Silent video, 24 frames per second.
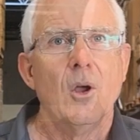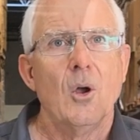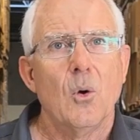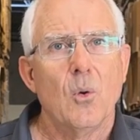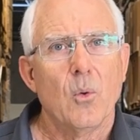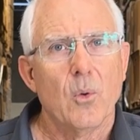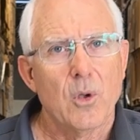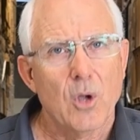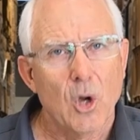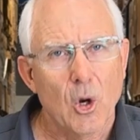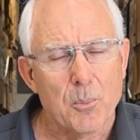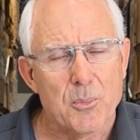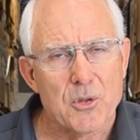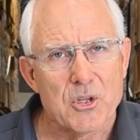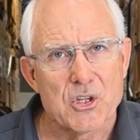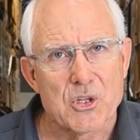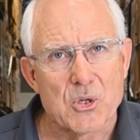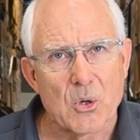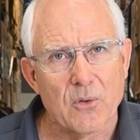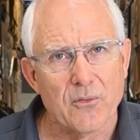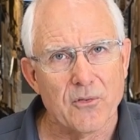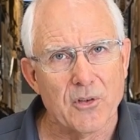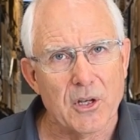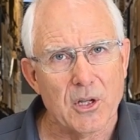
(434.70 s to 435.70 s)
We hope this
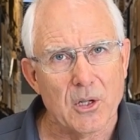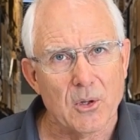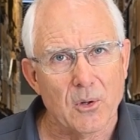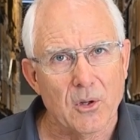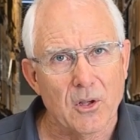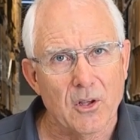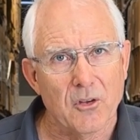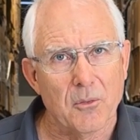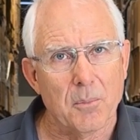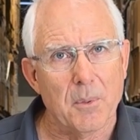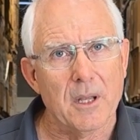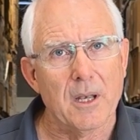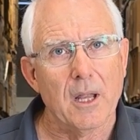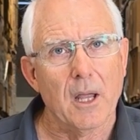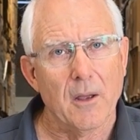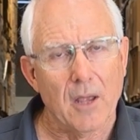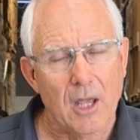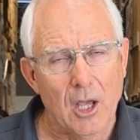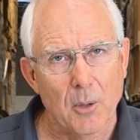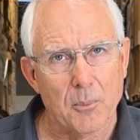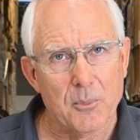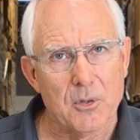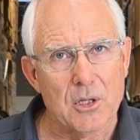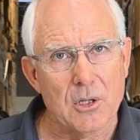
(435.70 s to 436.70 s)
short video has been a
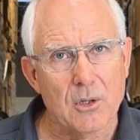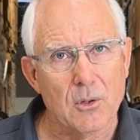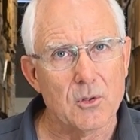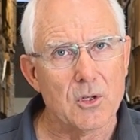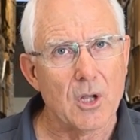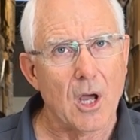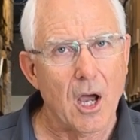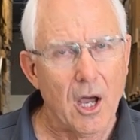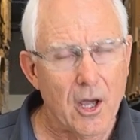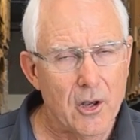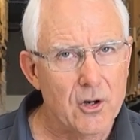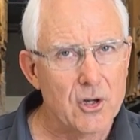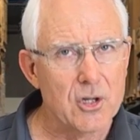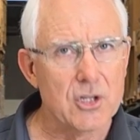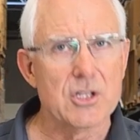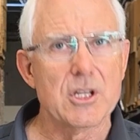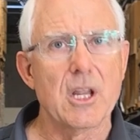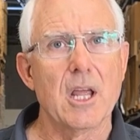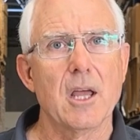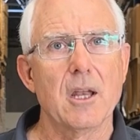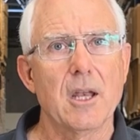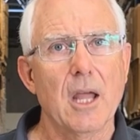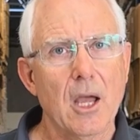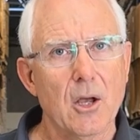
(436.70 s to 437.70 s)
help to you to
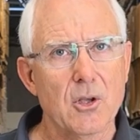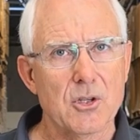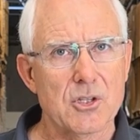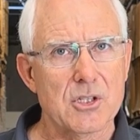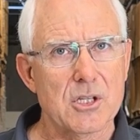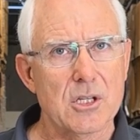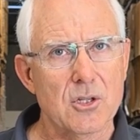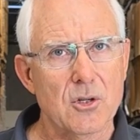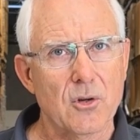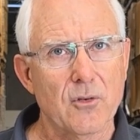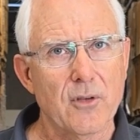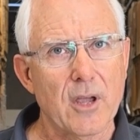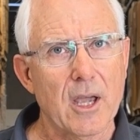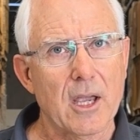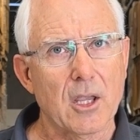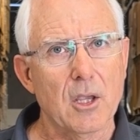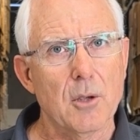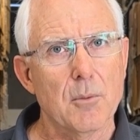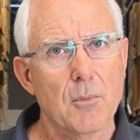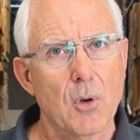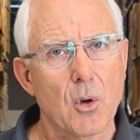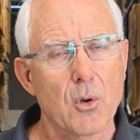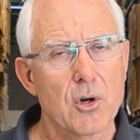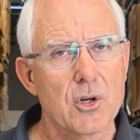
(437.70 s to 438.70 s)
understand how central vacuum
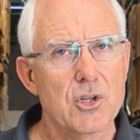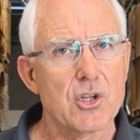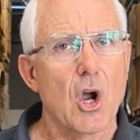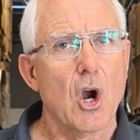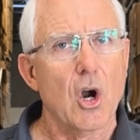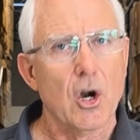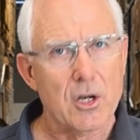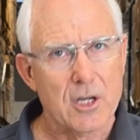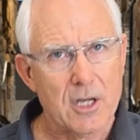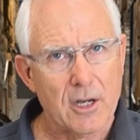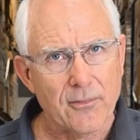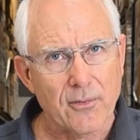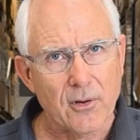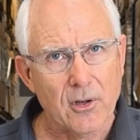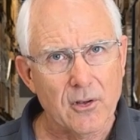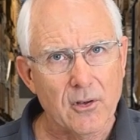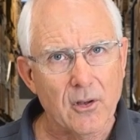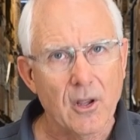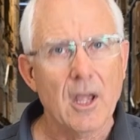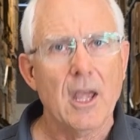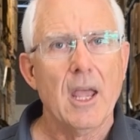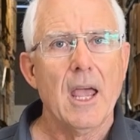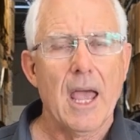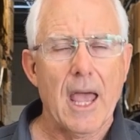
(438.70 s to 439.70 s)
motors are different
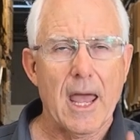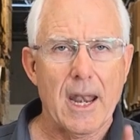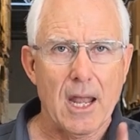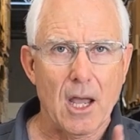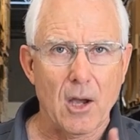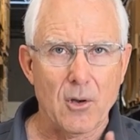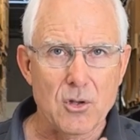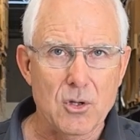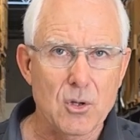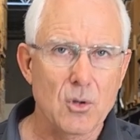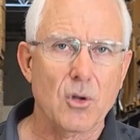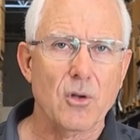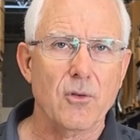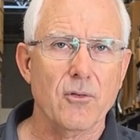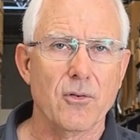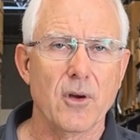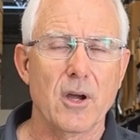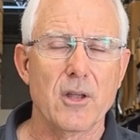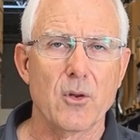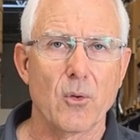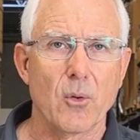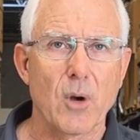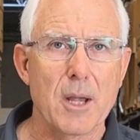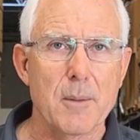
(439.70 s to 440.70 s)
and how you can find
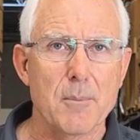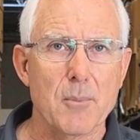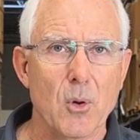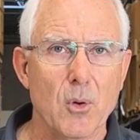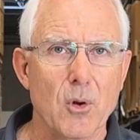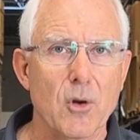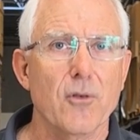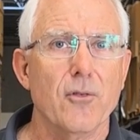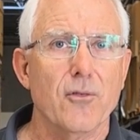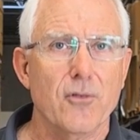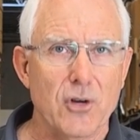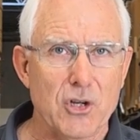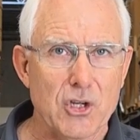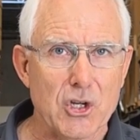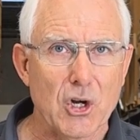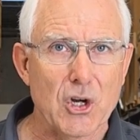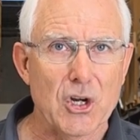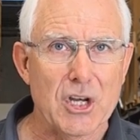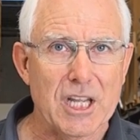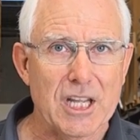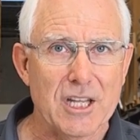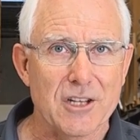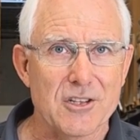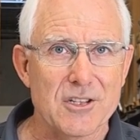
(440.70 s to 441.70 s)
the right motor for your
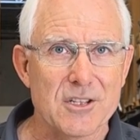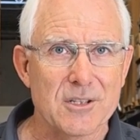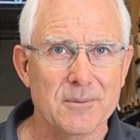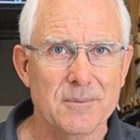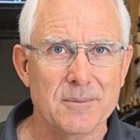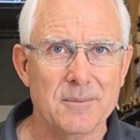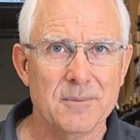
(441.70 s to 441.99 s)
needs.